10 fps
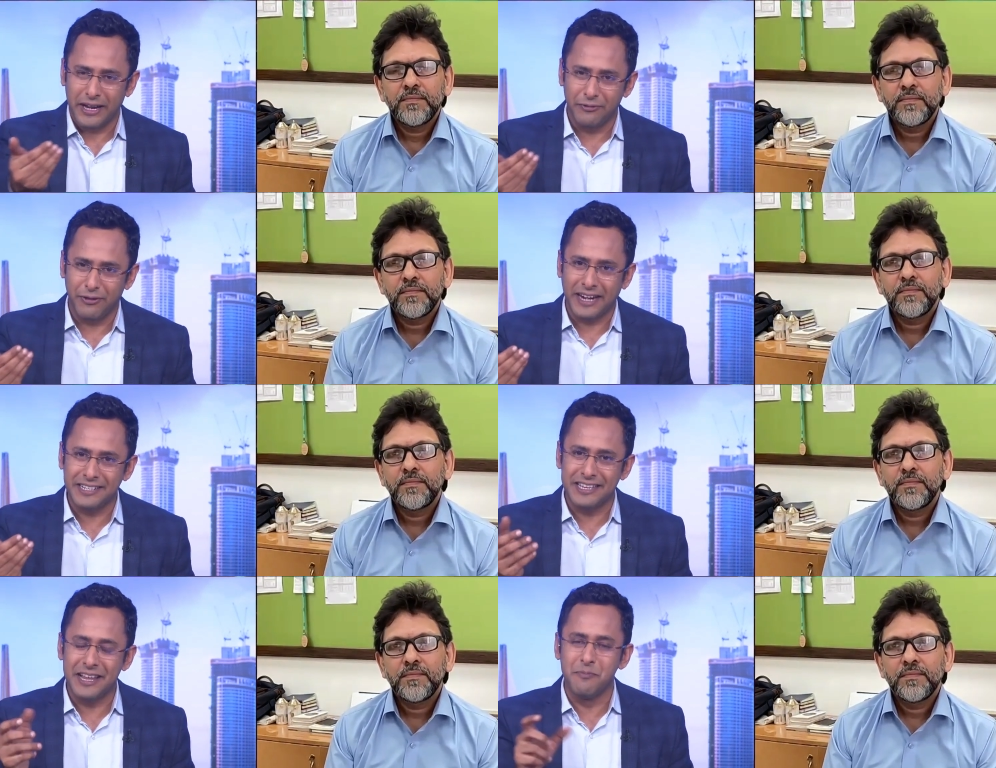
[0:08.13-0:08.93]
Speaker 1: we're
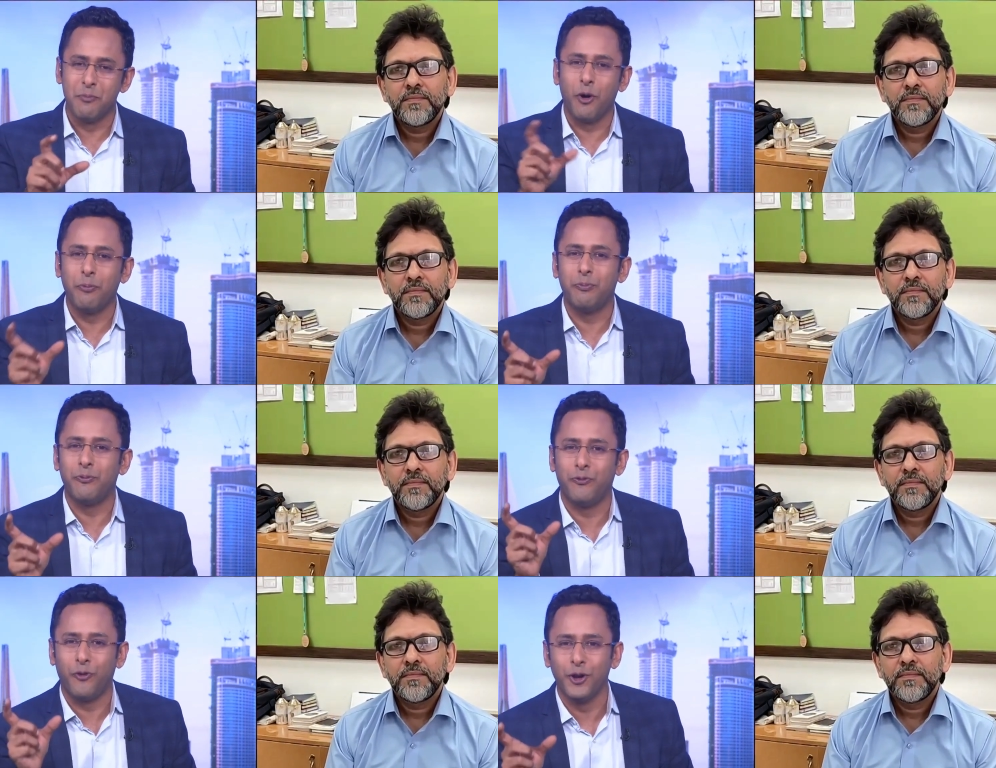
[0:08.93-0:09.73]
in fact seeing
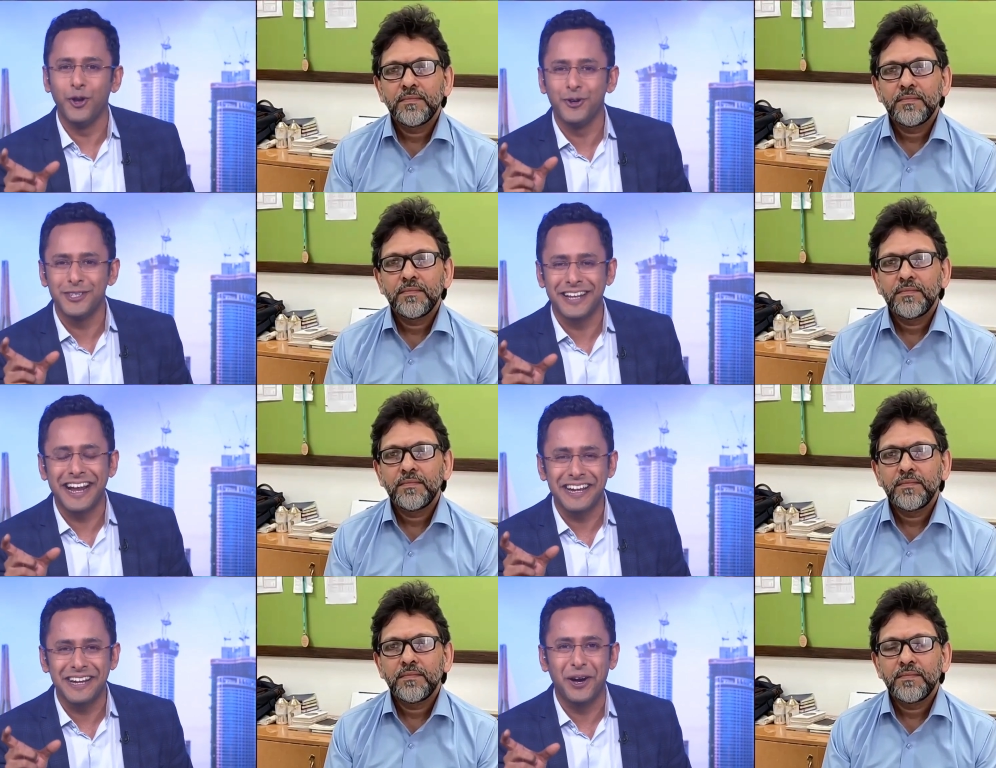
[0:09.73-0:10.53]
more
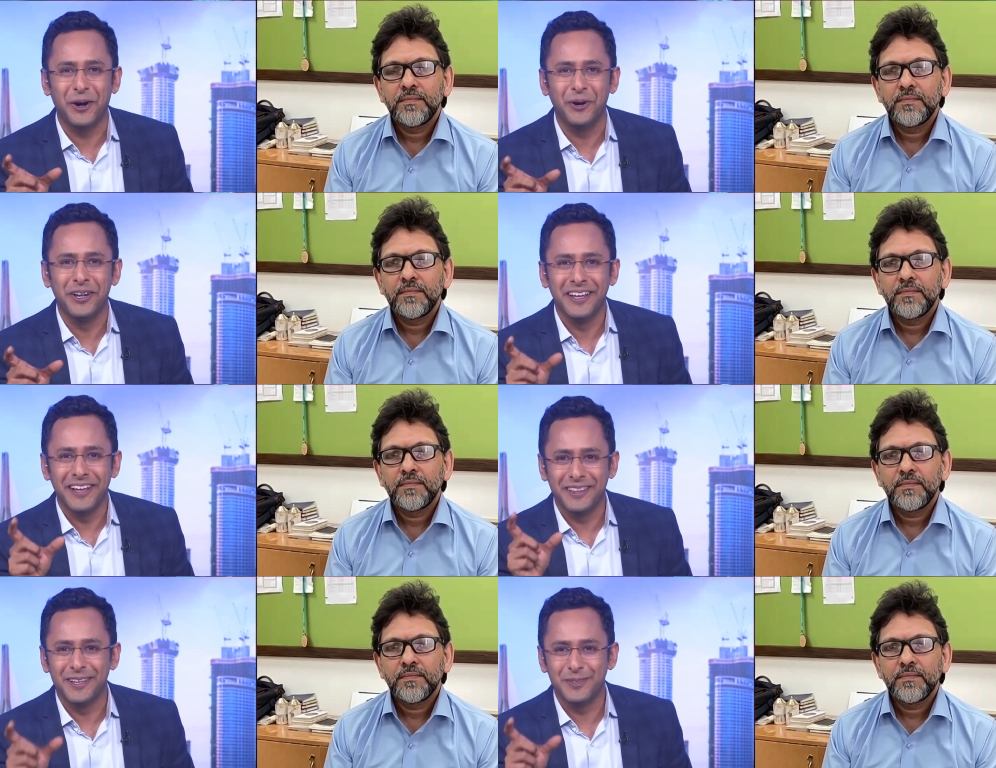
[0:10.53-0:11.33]
folios right
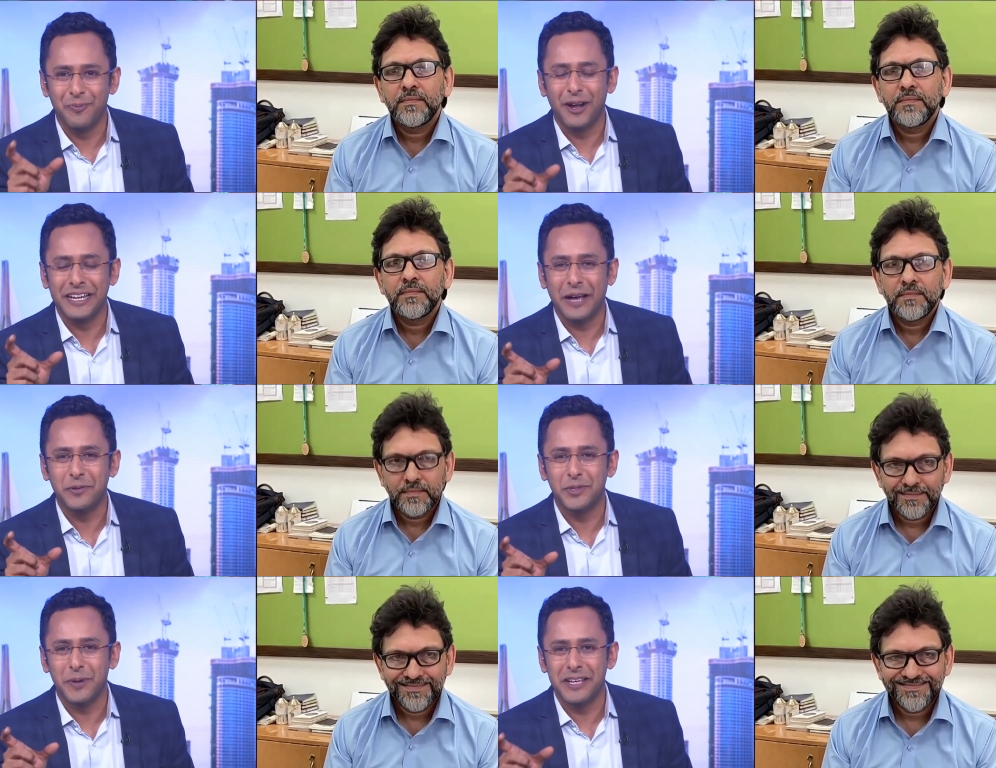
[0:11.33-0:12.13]
now in the
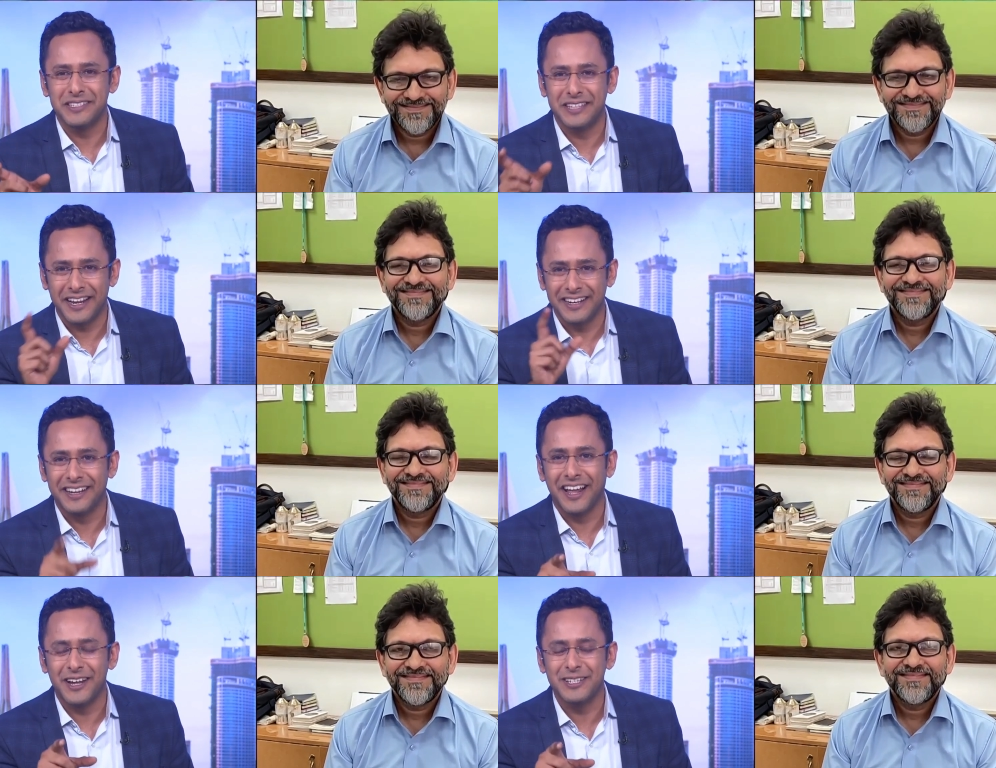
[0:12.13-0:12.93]
small cap space
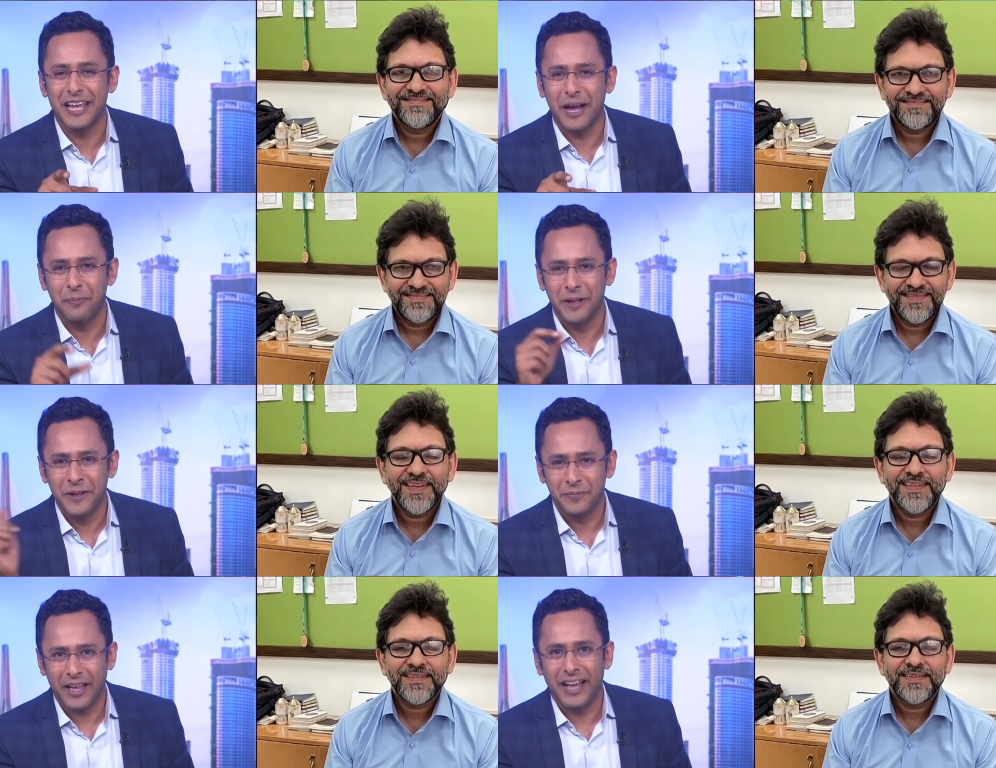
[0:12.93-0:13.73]
than in large
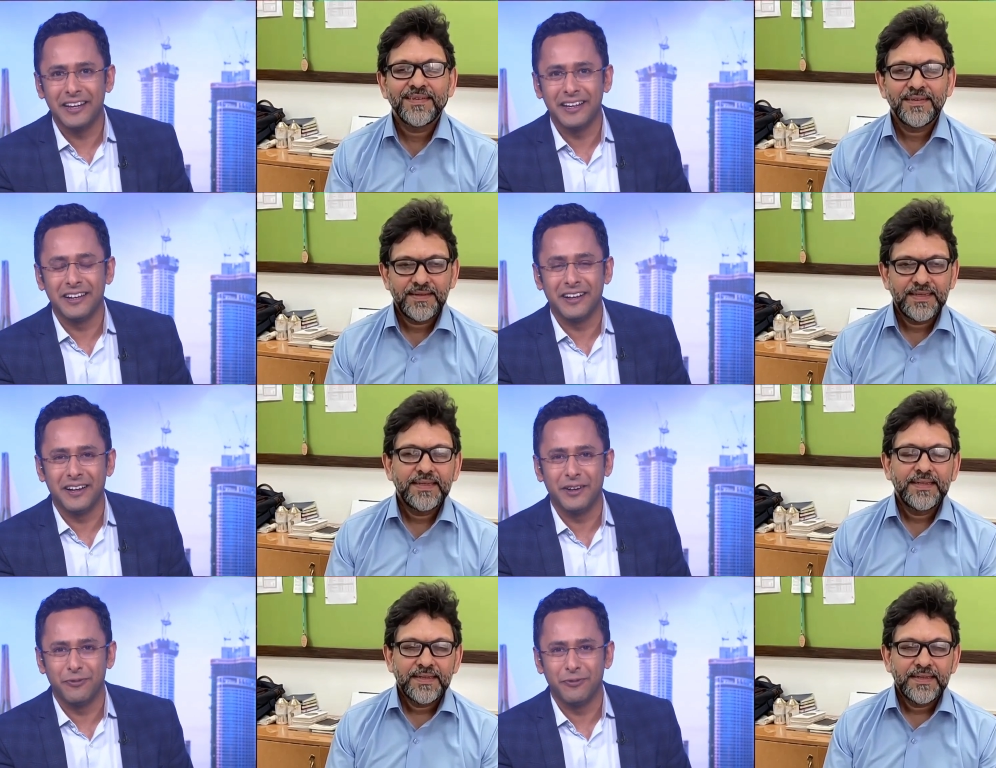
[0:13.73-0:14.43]
cap and in